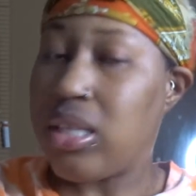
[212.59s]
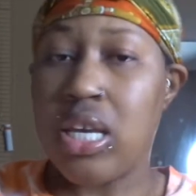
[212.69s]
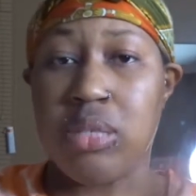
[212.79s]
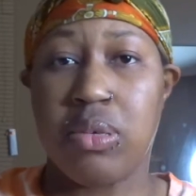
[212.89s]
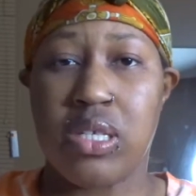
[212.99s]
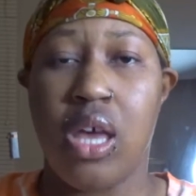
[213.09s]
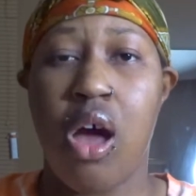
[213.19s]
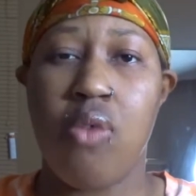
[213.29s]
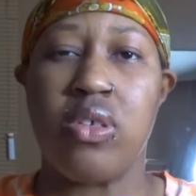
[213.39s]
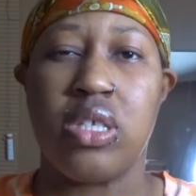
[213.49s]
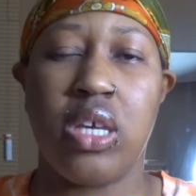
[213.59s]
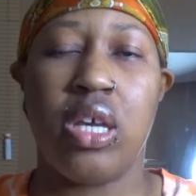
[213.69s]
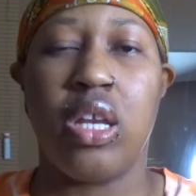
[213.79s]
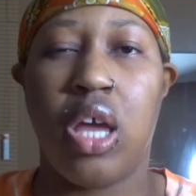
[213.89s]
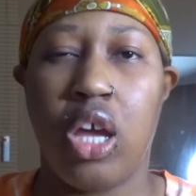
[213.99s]
Yes, because I always get
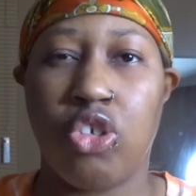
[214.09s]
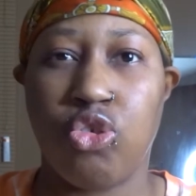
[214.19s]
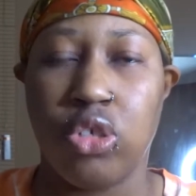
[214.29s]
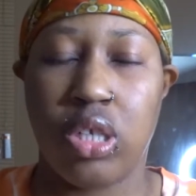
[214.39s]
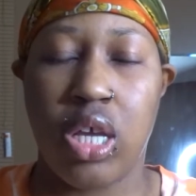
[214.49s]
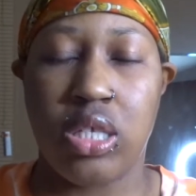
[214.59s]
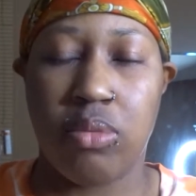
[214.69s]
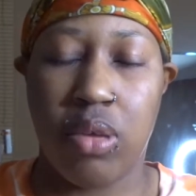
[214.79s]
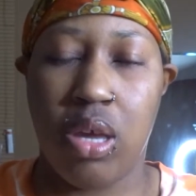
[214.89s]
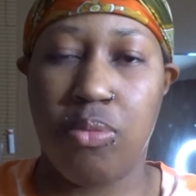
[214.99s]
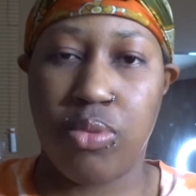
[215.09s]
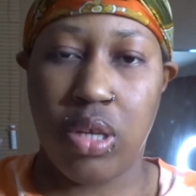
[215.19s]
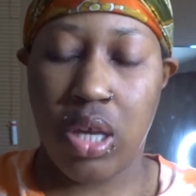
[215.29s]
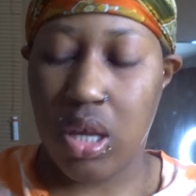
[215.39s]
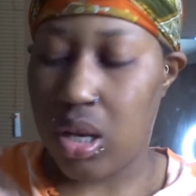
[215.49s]
an extra elastic band put
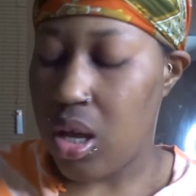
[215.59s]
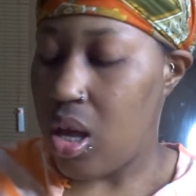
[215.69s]
in.